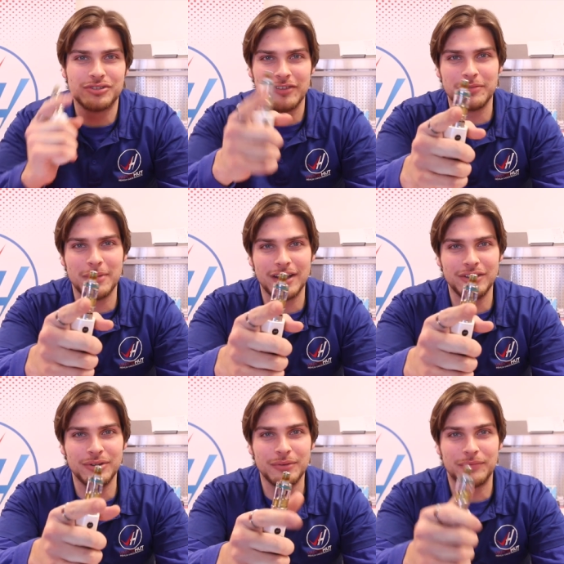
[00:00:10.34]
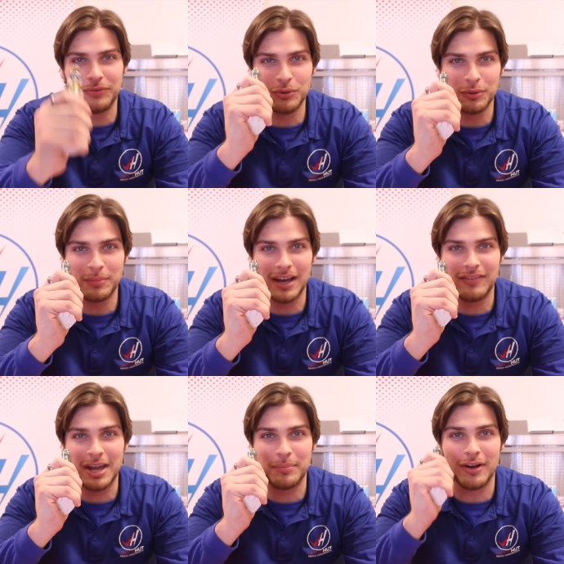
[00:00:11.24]
driven by you, fueled by
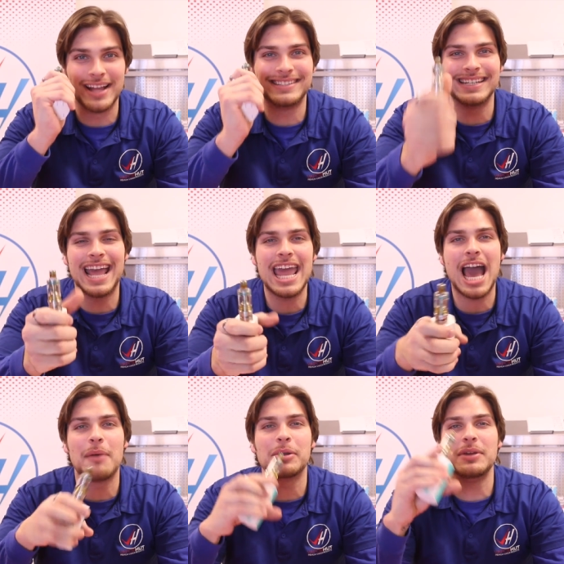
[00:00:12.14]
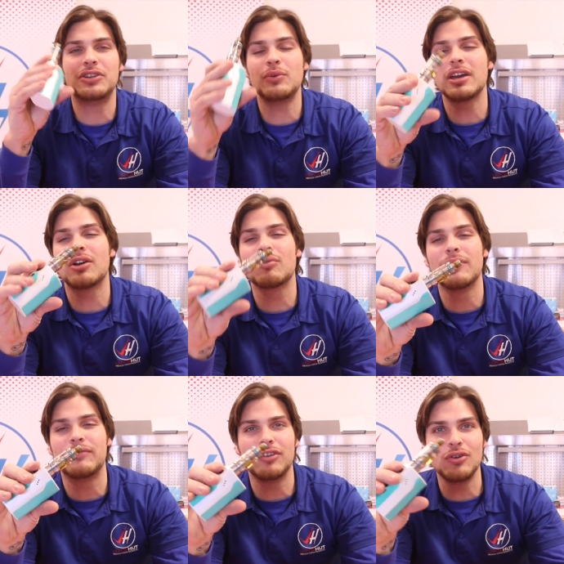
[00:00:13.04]
vapor, and today I'm going to be doing a
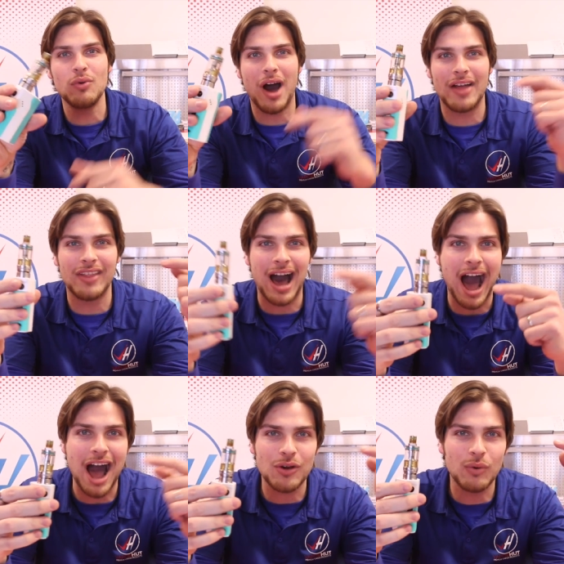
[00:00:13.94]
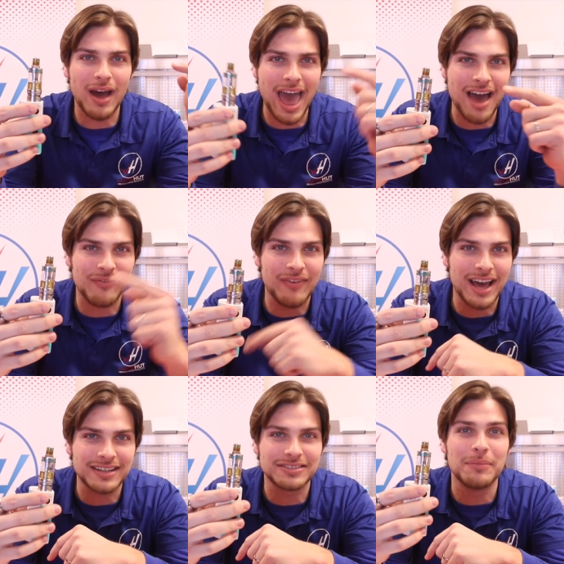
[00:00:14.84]
review on the Aqua
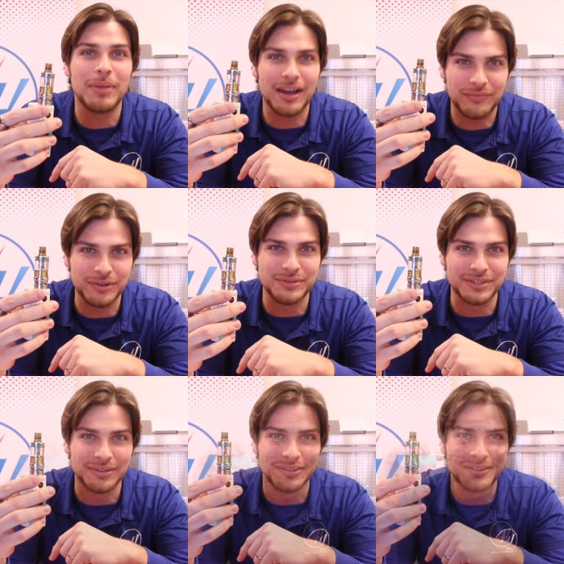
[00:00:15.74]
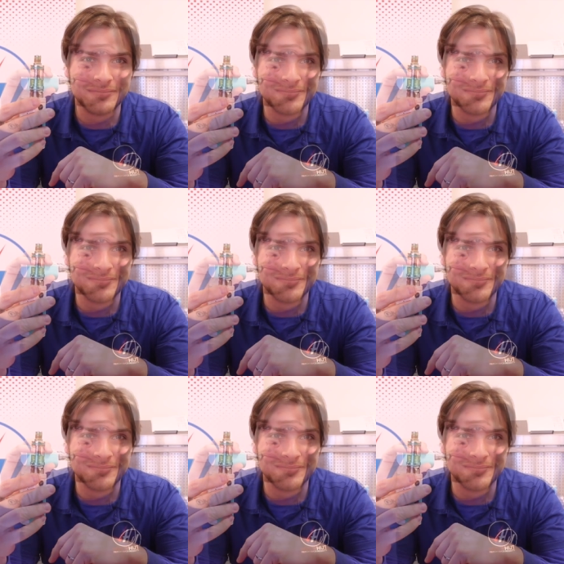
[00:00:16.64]
FX by Footoon.